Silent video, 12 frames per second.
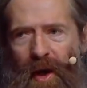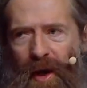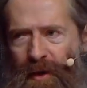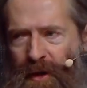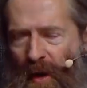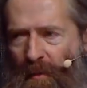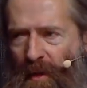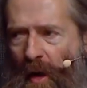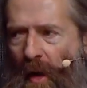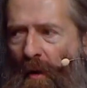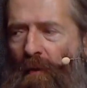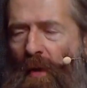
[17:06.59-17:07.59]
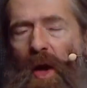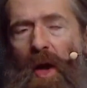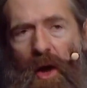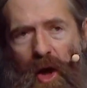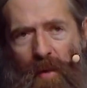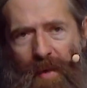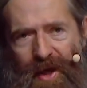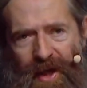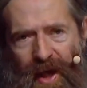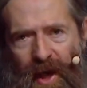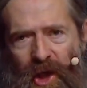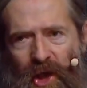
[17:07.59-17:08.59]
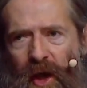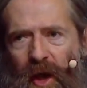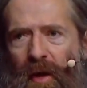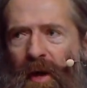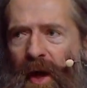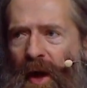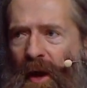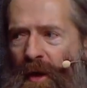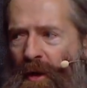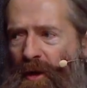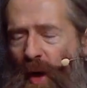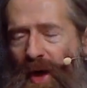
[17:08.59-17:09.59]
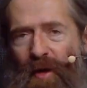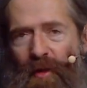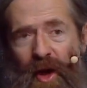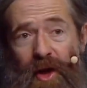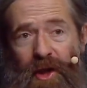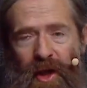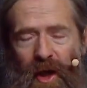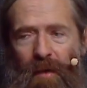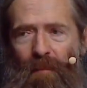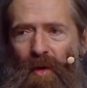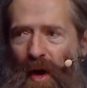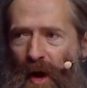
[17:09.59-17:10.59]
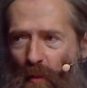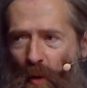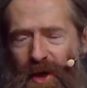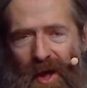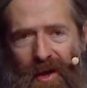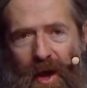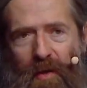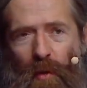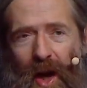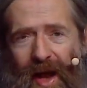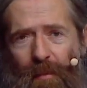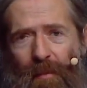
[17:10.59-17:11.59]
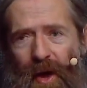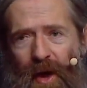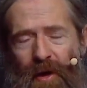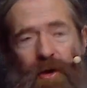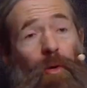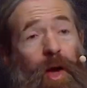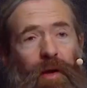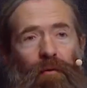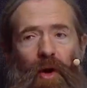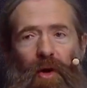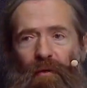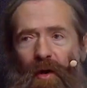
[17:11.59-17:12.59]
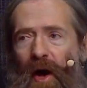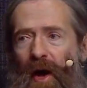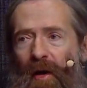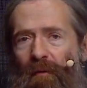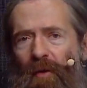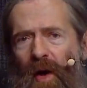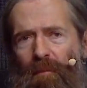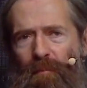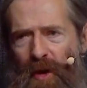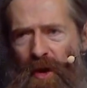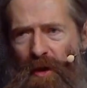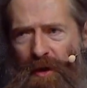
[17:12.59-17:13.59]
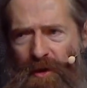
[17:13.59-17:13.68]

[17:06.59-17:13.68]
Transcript: in terms of combating aging in 2030 and what he says will happen in 2045. Because